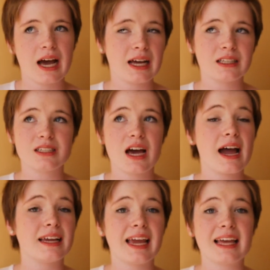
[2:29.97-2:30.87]
and
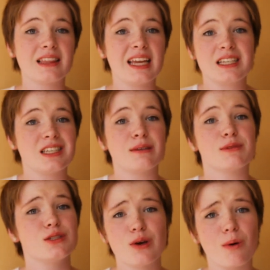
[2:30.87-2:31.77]
I get into them
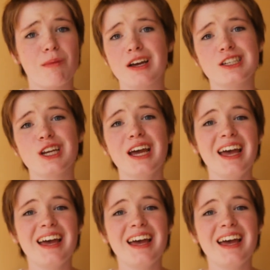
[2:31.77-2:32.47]
so much.